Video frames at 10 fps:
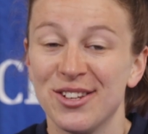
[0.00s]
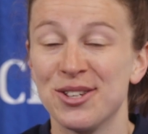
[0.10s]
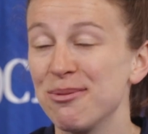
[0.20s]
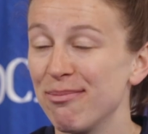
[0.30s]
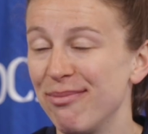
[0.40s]

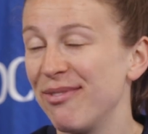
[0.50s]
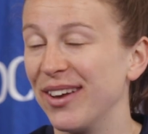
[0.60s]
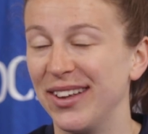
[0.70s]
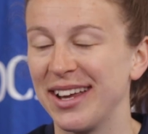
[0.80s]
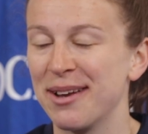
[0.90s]
Just
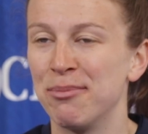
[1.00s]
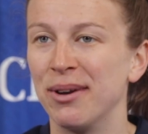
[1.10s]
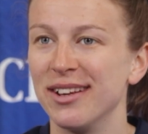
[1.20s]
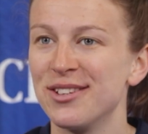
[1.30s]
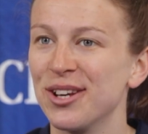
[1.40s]
felt like a
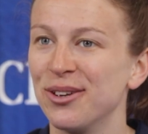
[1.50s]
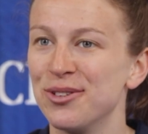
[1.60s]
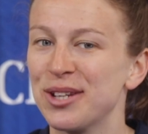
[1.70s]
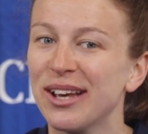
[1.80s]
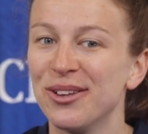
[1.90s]
pretty
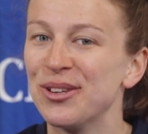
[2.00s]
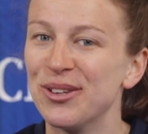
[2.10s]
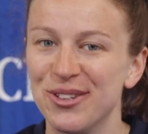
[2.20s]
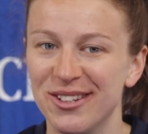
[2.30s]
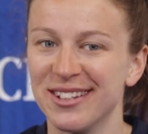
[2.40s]
chill
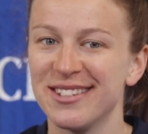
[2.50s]
childhood,